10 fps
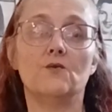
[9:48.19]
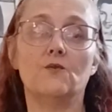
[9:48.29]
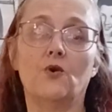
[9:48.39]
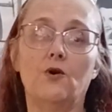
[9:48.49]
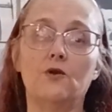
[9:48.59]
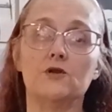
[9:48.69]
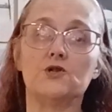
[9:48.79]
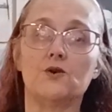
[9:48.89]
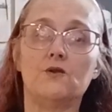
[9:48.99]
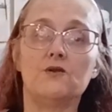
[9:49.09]
Roll the
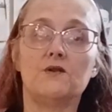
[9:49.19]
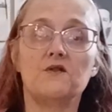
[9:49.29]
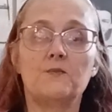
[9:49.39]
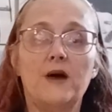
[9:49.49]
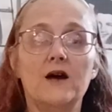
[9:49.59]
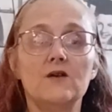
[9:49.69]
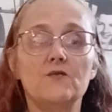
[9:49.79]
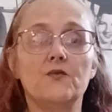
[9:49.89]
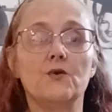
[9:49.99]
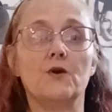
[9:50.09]
shoulders back
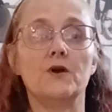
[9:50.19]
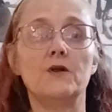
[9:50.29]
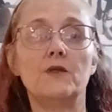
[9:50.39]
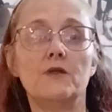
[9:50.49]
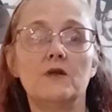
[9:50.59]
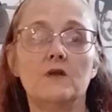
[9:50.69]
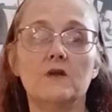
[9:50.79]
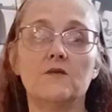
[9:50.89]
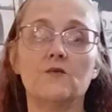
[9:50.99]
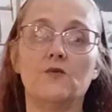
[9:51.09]
and forth
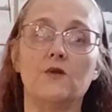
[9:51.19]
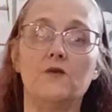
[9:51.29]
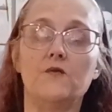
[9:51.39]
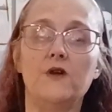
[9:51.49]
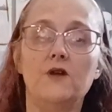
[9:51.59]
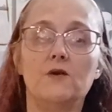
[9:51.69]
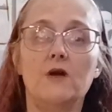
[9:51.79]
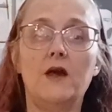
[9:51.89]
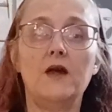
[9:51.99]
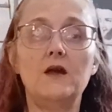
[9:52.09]
for the figure
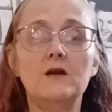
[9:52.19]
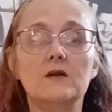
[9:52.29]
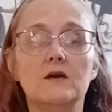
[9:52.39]
8.